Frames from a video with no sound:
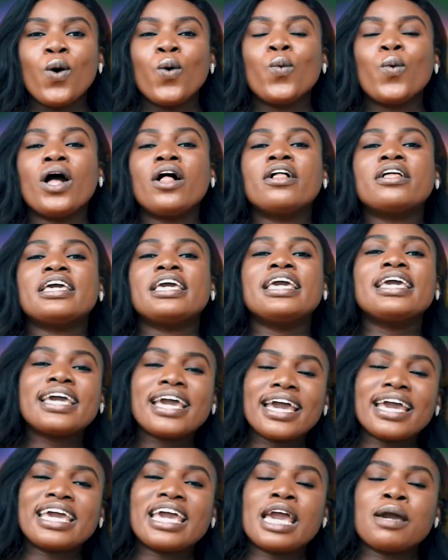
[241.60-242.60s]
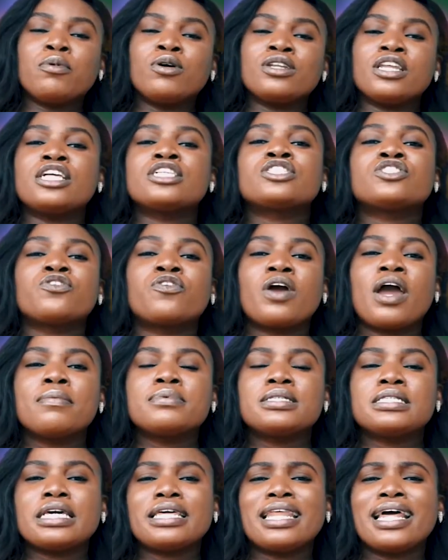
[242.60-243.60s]
Well, EK came on
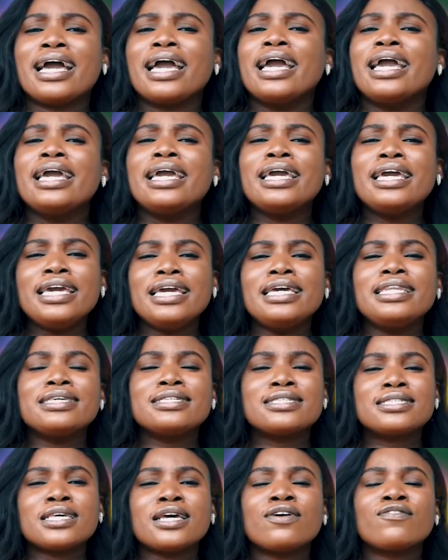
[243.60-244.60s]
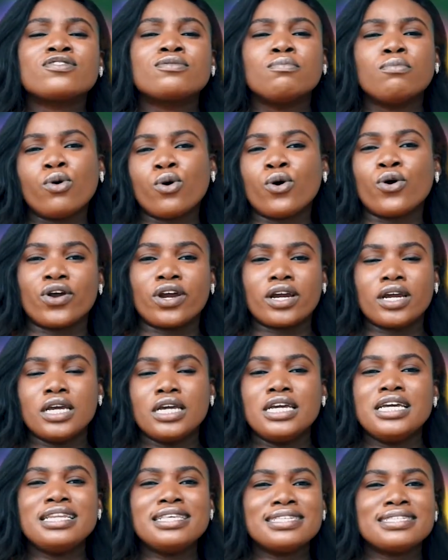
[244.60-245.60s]
Instagram to say that he deserves more.
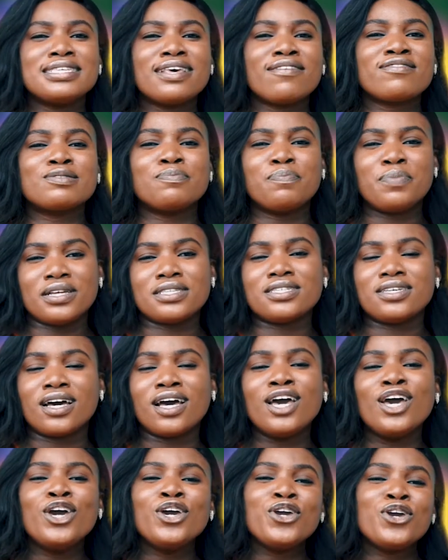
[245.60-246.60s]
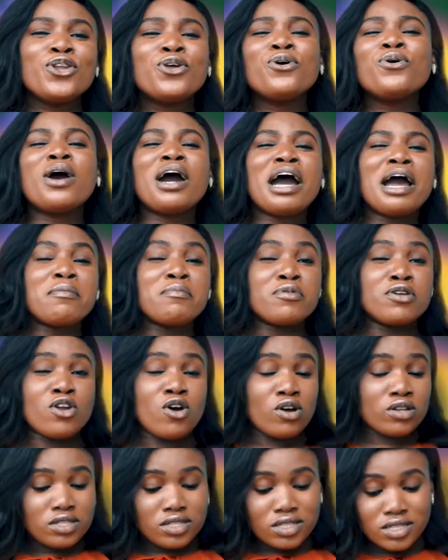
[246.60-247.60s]
He deserves better. You know, I'm
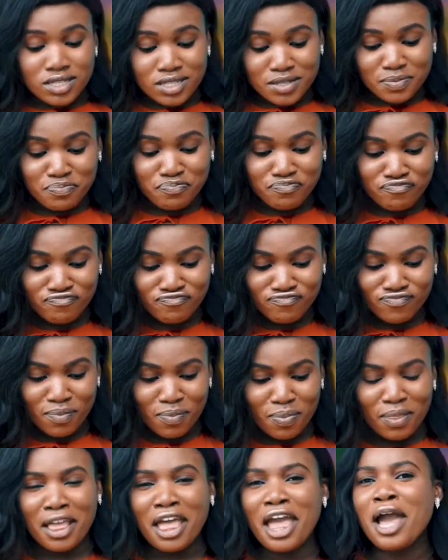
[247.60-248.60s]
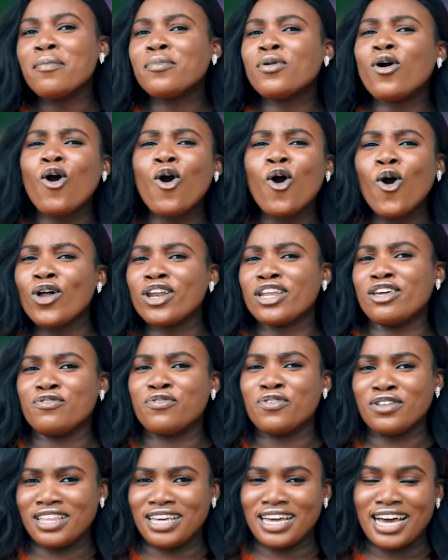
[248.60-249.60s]
not I'm not all in
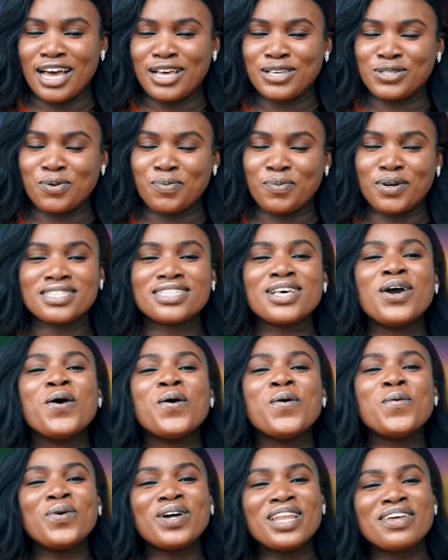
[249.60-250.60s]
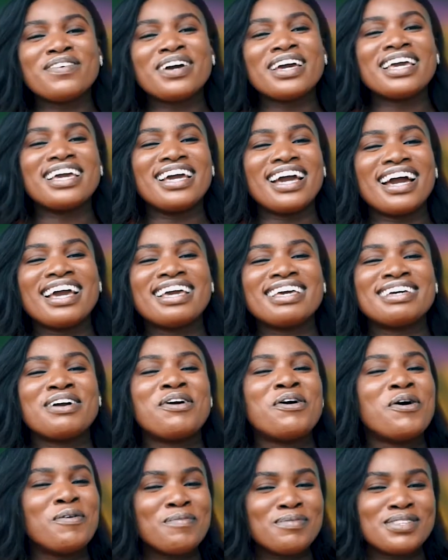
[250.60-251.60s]
for the guys, though, but whenever a guy
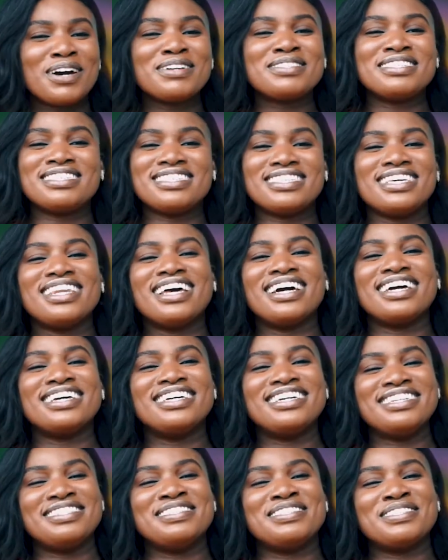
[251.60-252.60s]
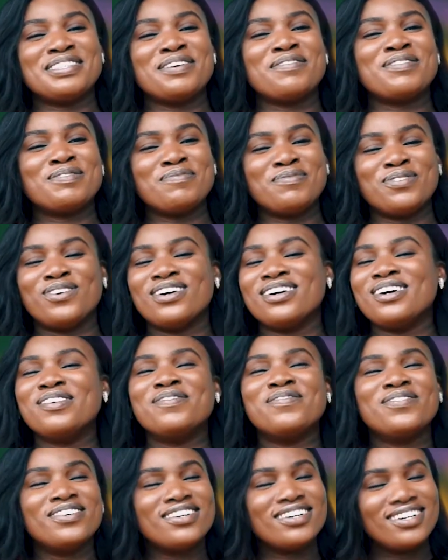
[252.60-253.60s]
comes out to say that he deserves more,
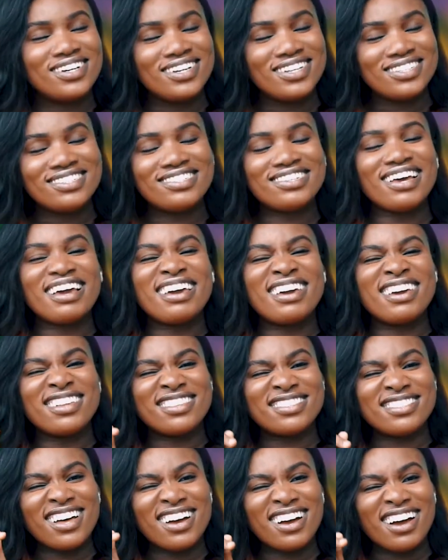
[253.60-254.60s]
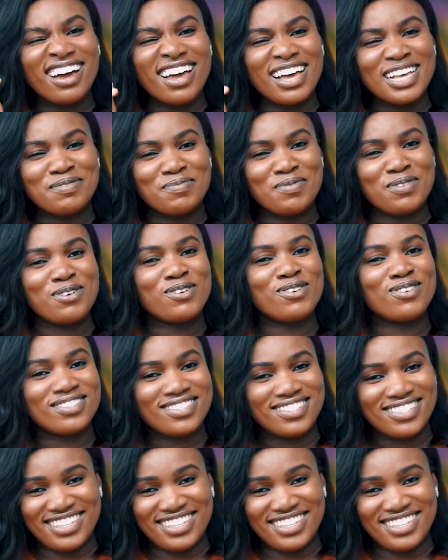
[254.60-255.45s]
more check it, that guy has been hot.